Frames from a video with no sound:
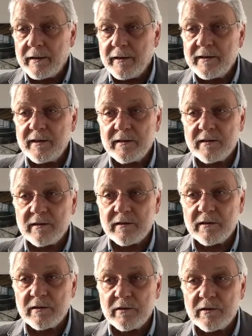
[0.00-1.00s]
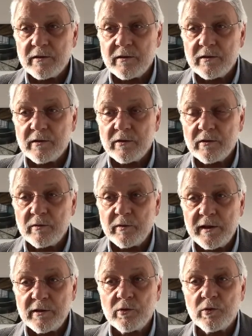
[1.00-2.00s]
And this
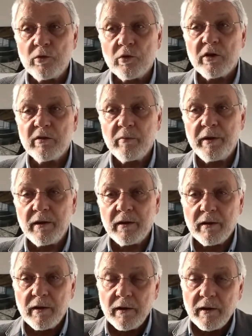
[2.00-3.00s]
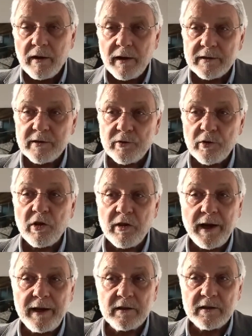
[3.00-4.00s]
should not be a strong
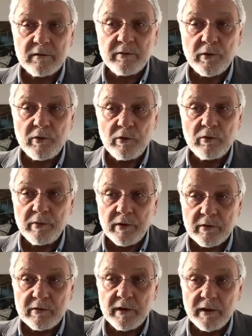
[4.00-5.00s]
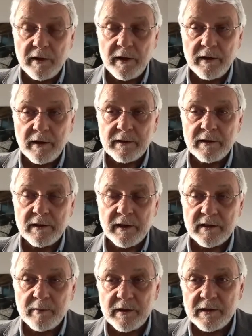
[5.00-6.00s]
challenge for you, because indeed,
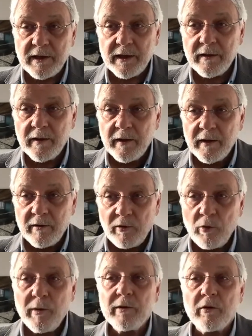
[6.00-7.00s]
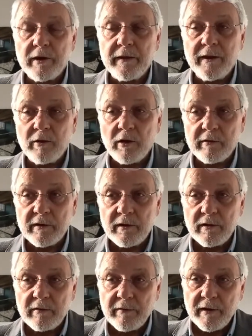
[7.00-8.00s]
as it has been said, you are already
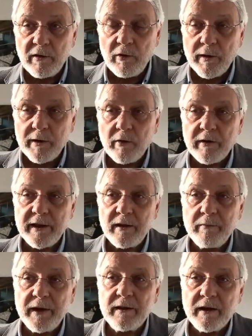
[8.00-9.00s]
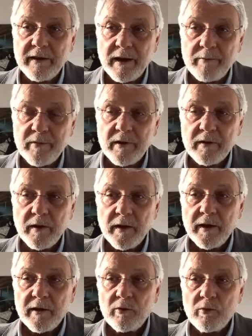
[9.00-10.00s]
innovative and you are already better adapted
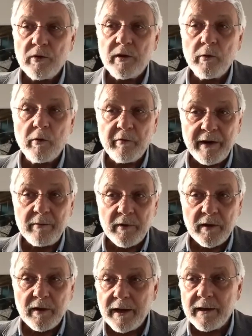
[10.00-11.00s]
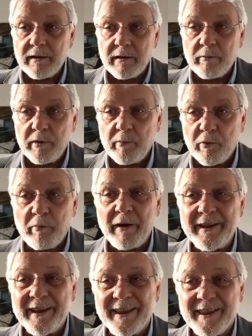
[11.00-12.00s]
to the new environment that people
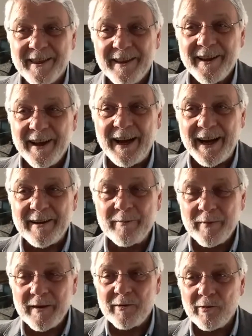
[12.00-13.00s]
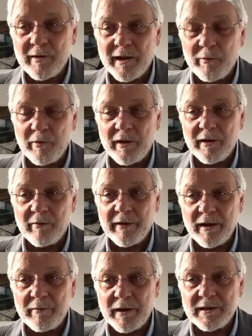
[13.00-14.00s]
my age are. So we
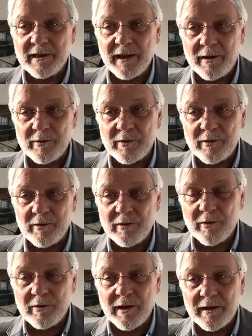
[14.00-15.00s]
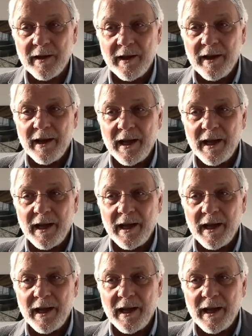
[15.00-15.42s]
very much count on that.